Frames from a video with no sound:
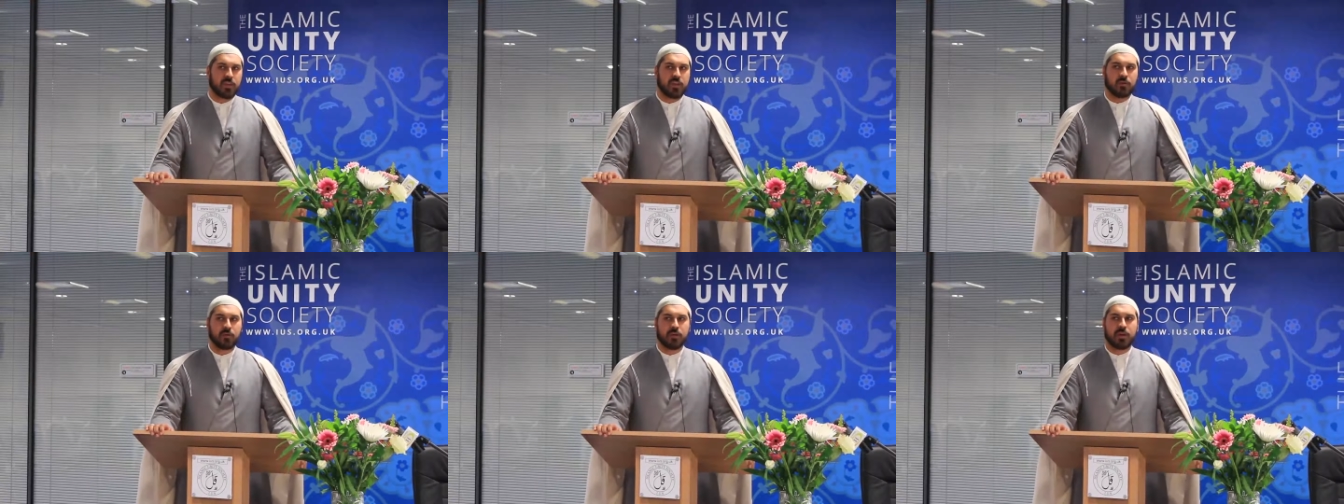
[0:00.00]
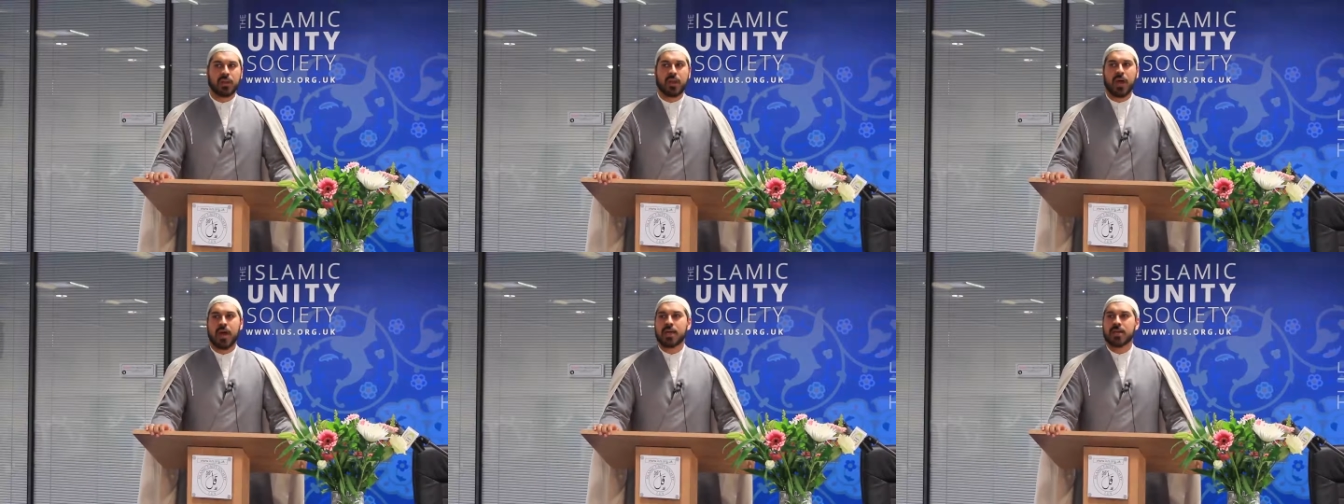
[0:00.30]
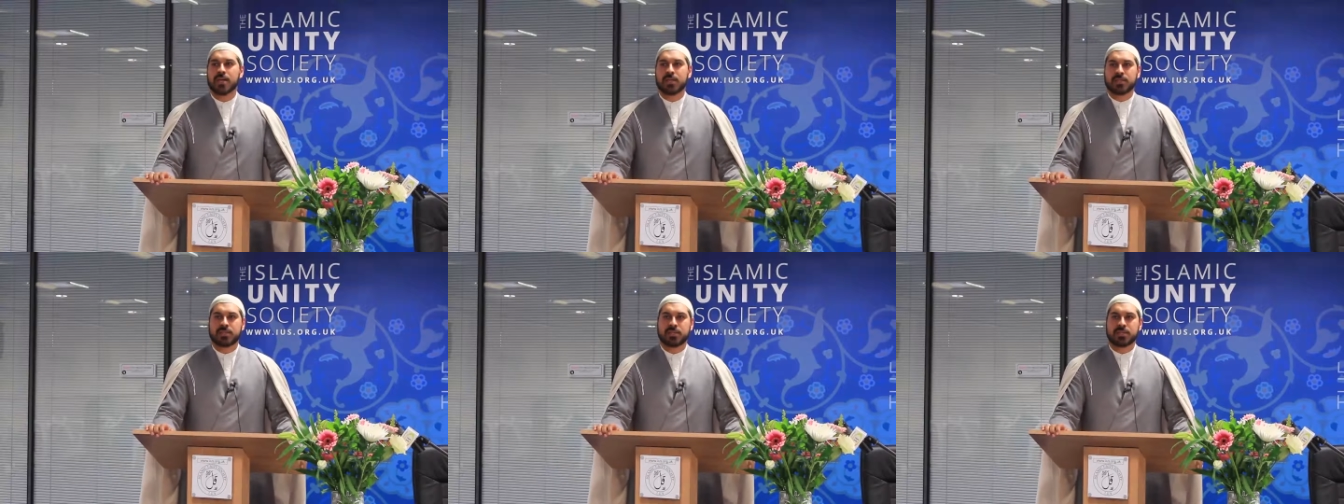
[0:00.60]

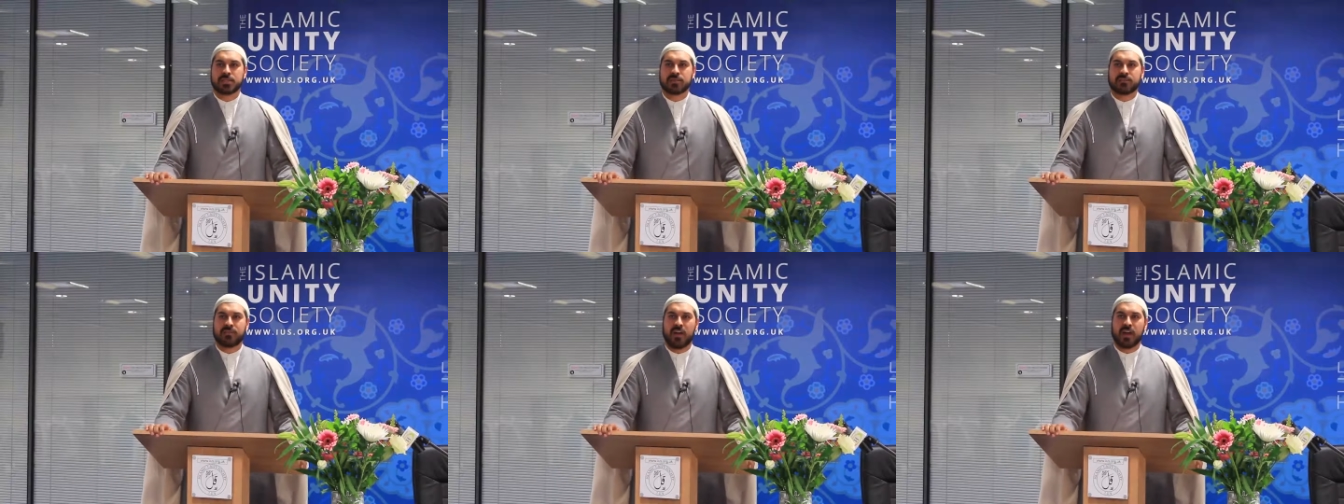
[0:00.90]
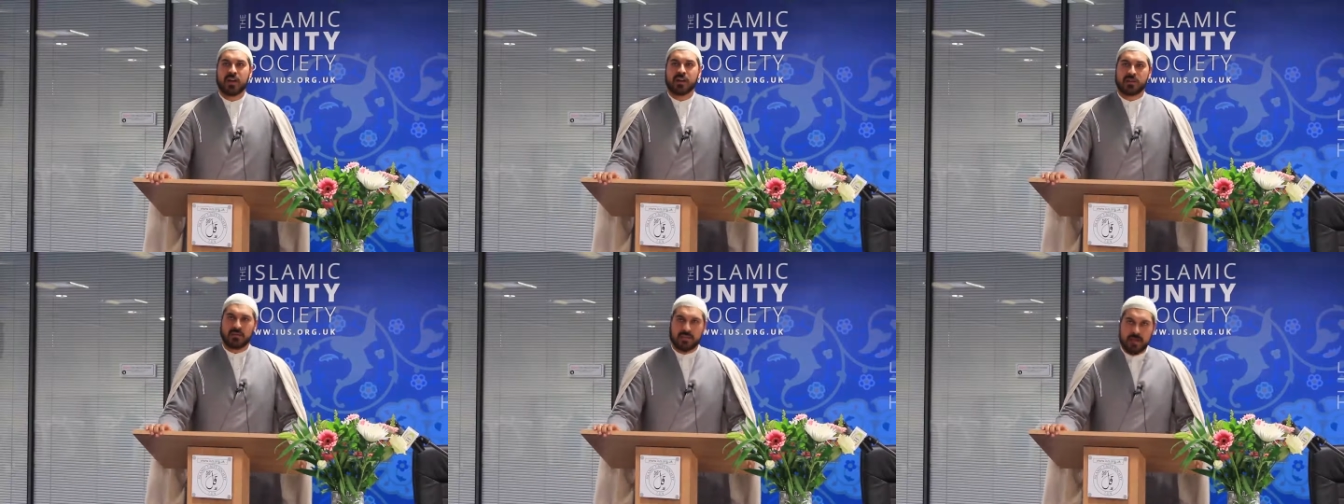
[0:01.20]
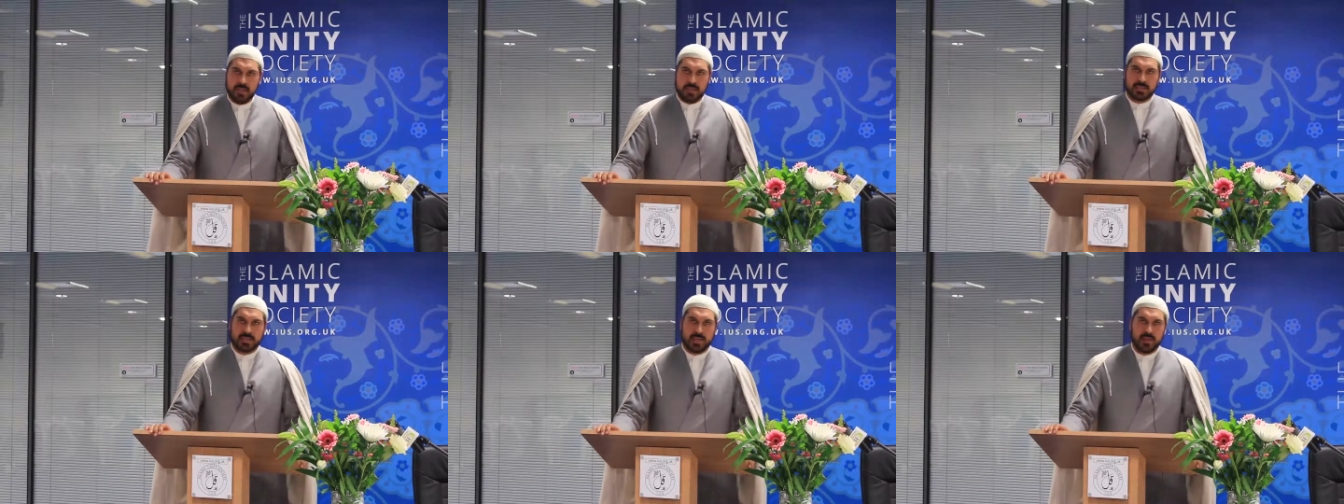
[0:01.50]
Wilayat is far
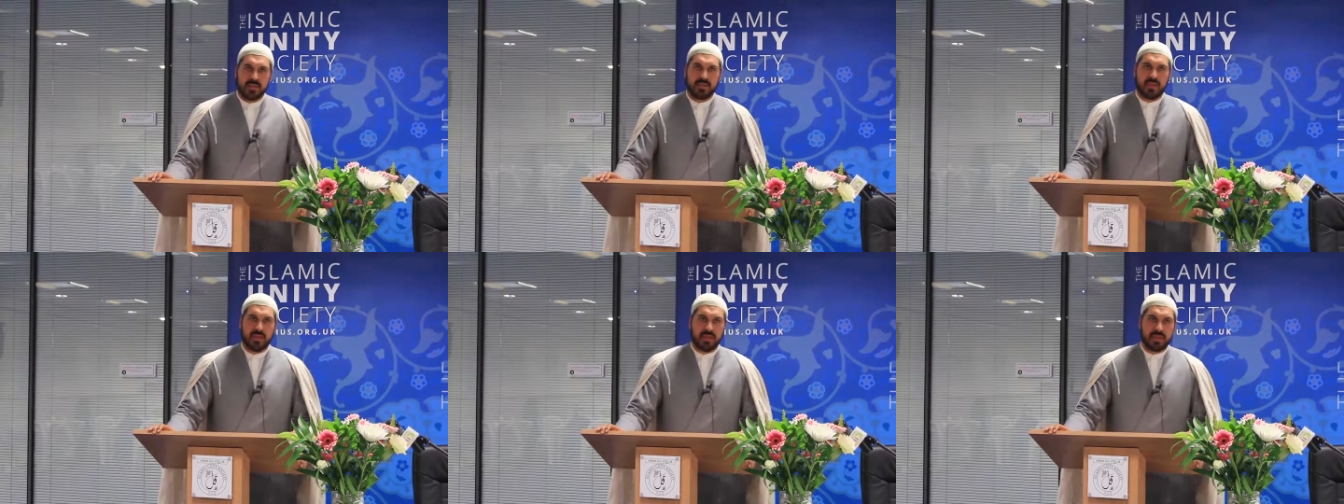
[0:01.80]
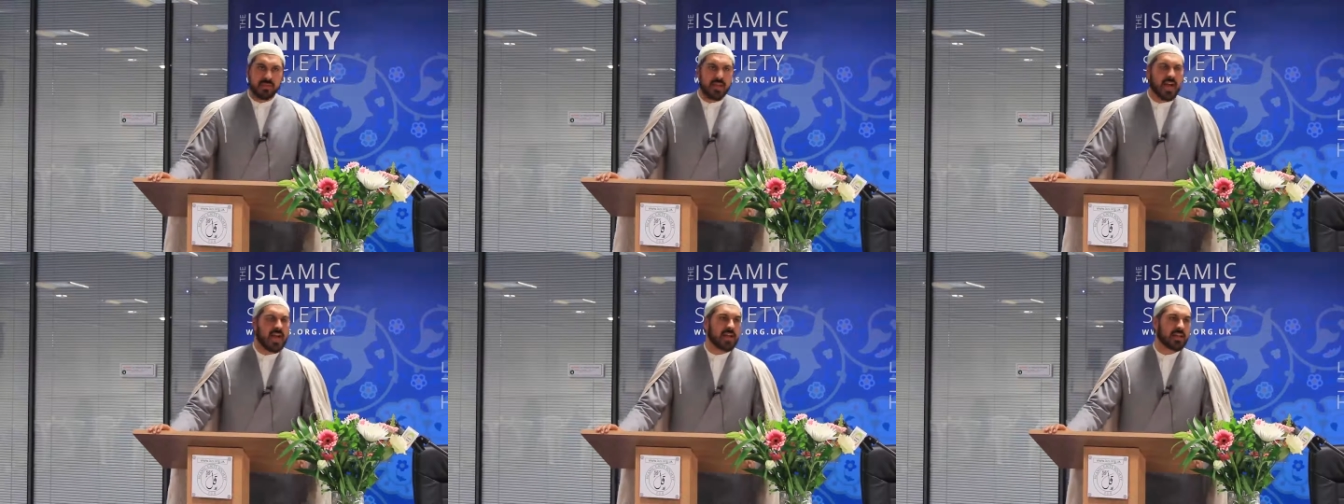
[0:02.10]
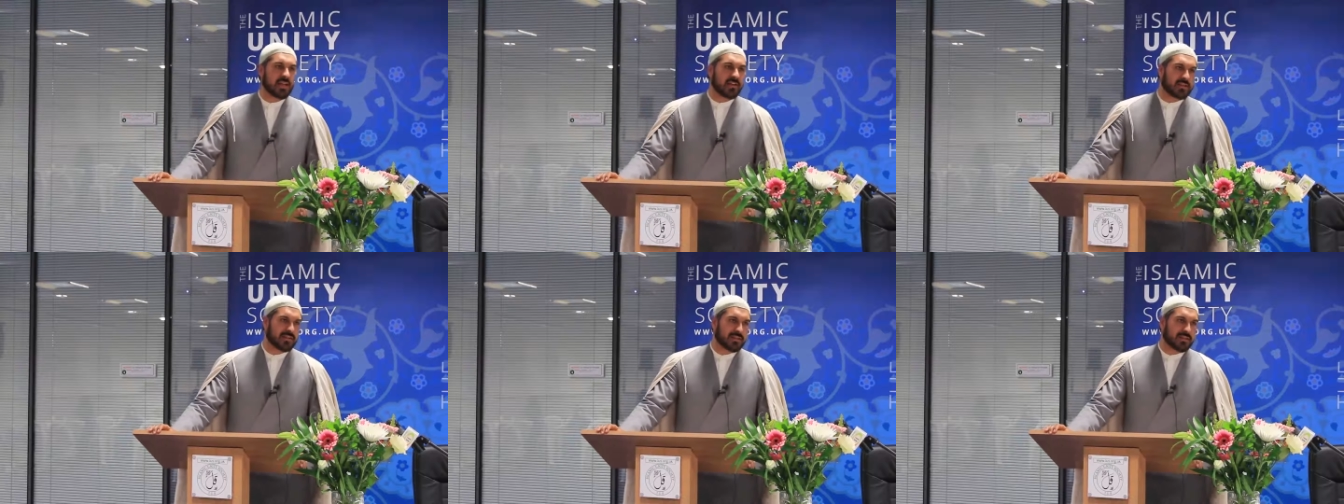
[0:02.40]
greater than that.